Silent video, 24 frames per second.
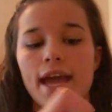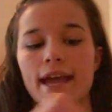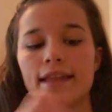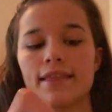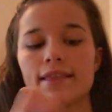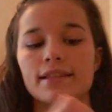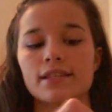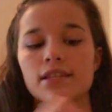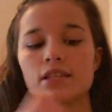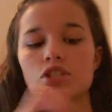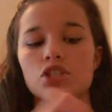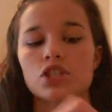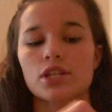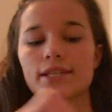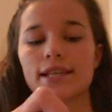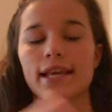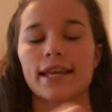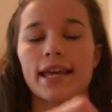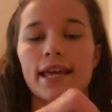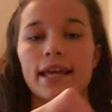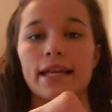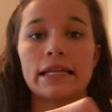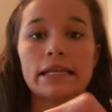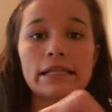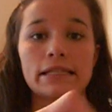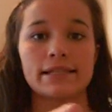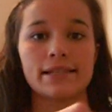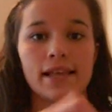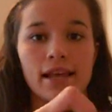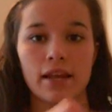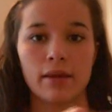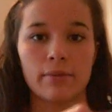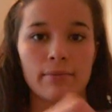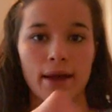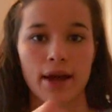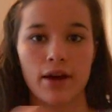and this is just like any
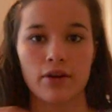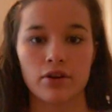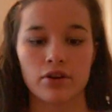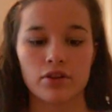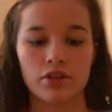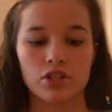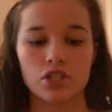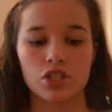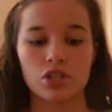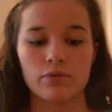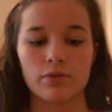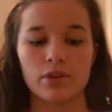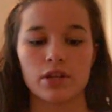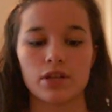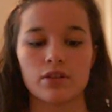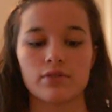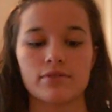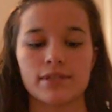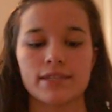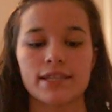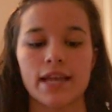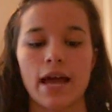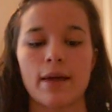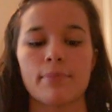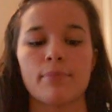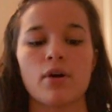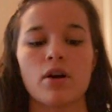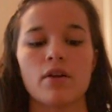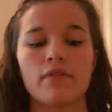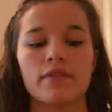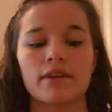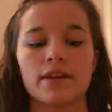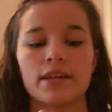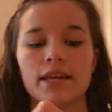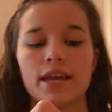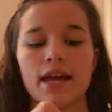setting powder that you would use. Tap
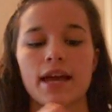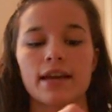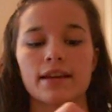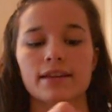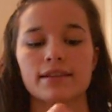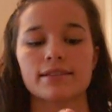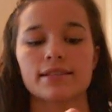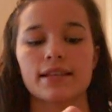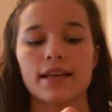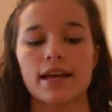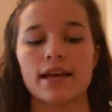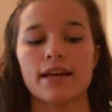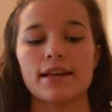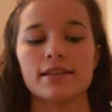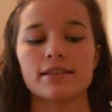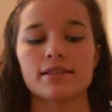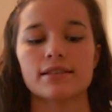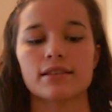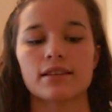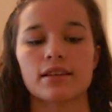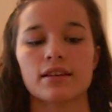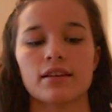off any excess.